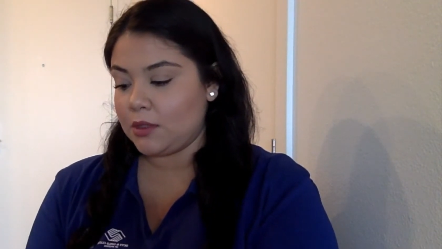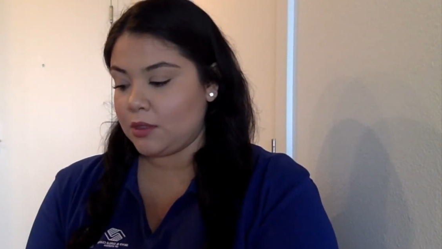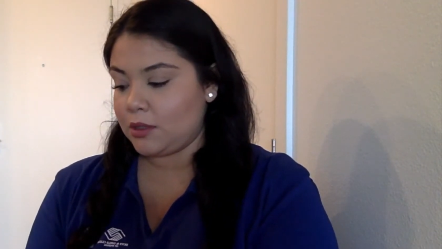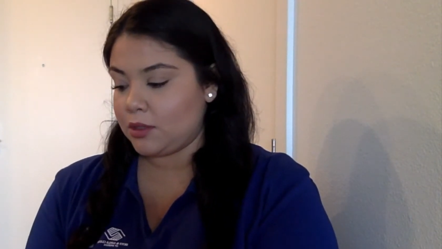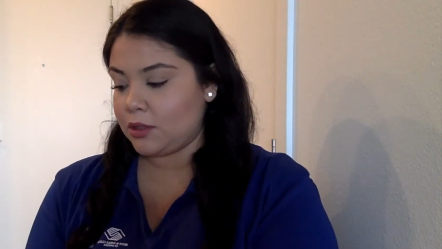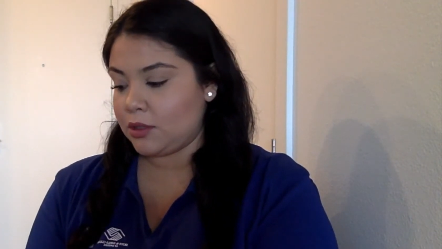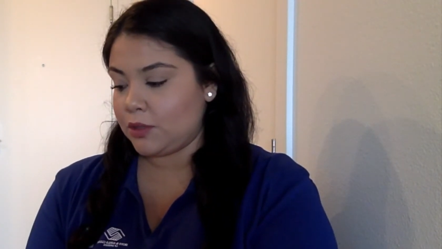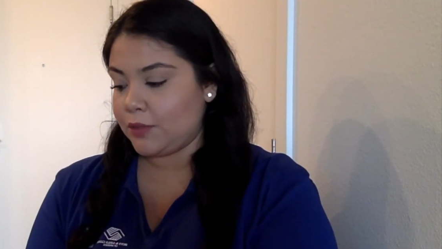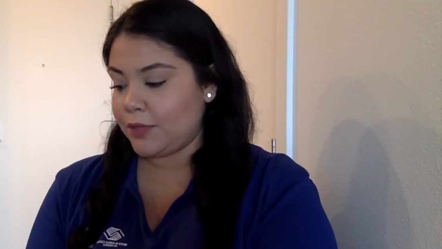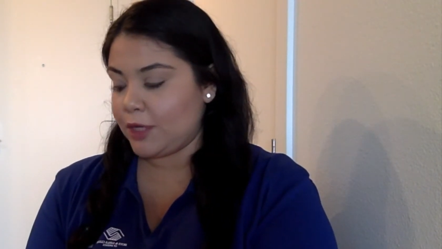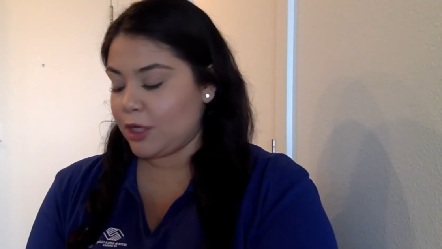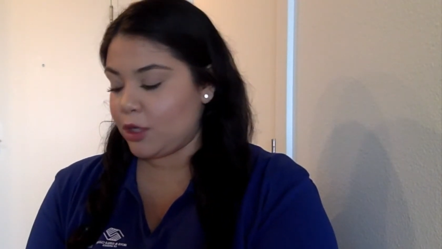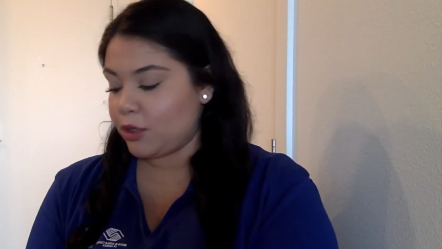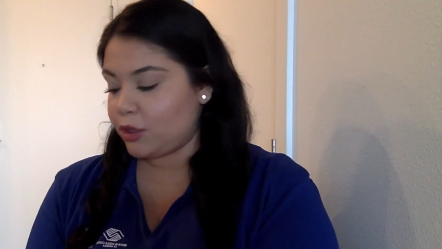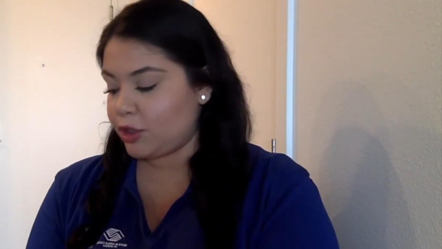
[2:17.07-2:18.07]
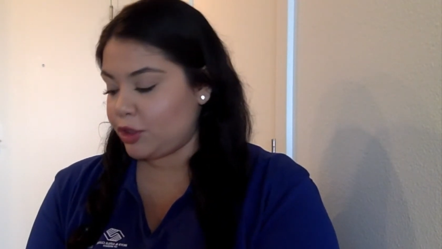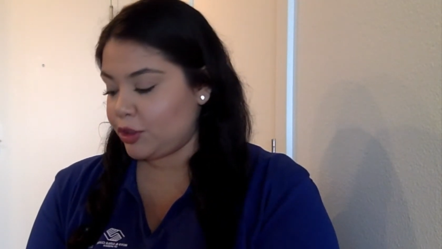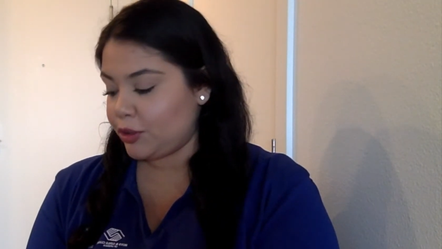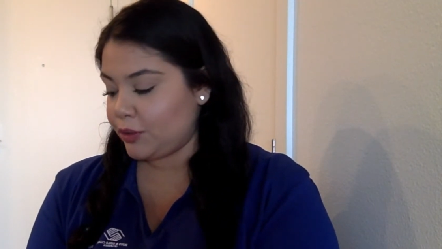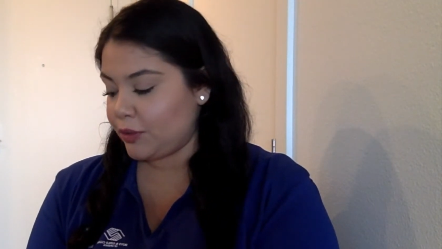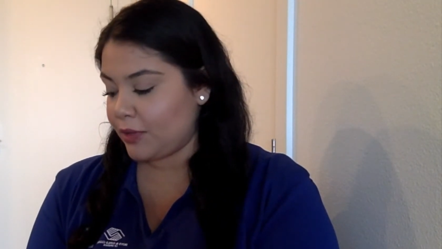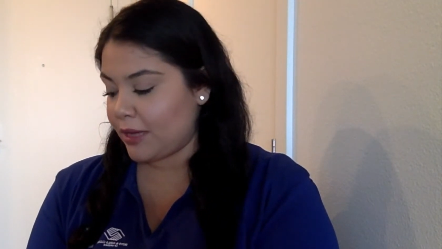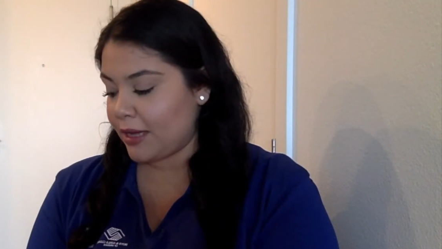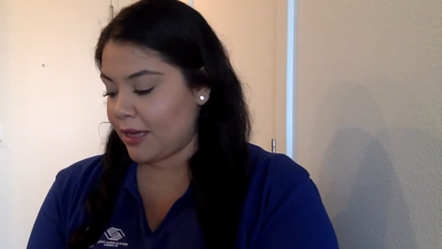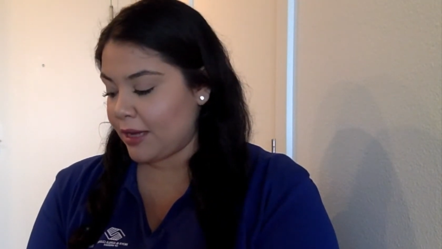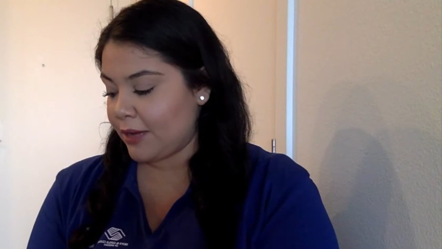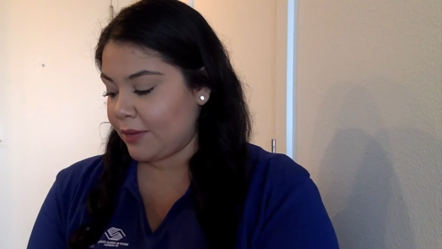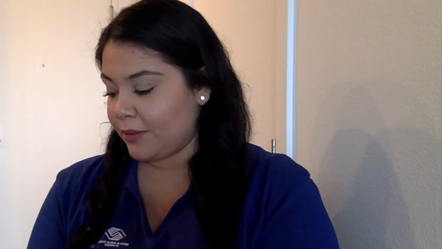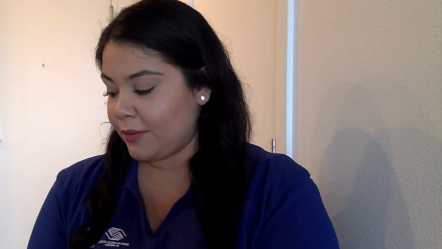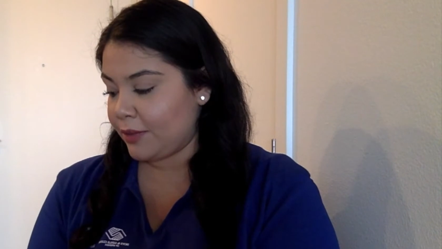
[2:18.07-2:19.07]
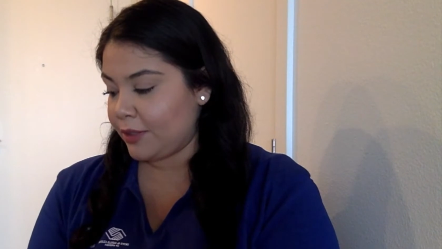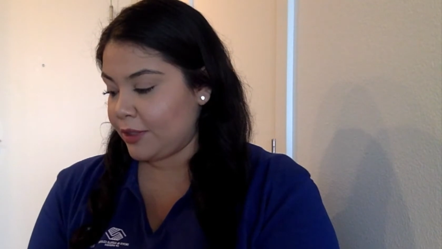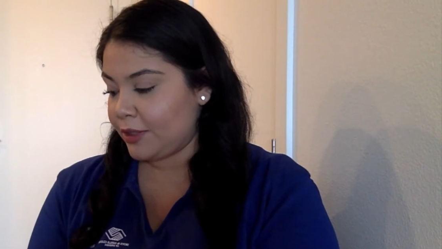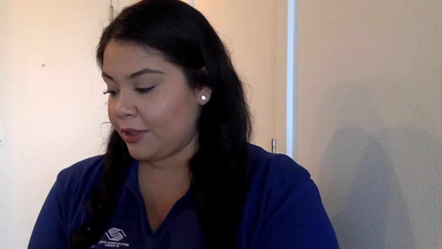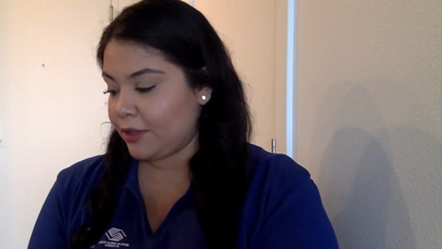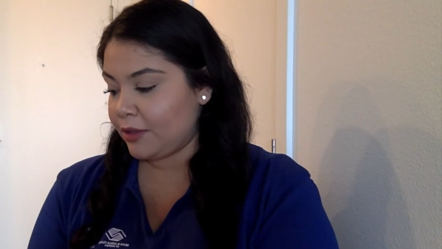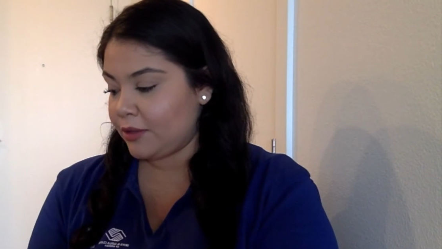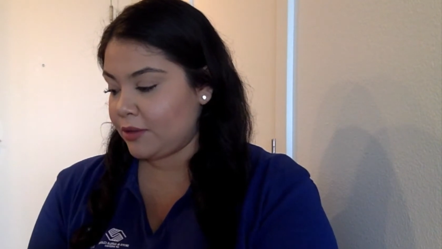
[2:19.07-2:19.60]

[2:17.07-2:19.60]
So we go to our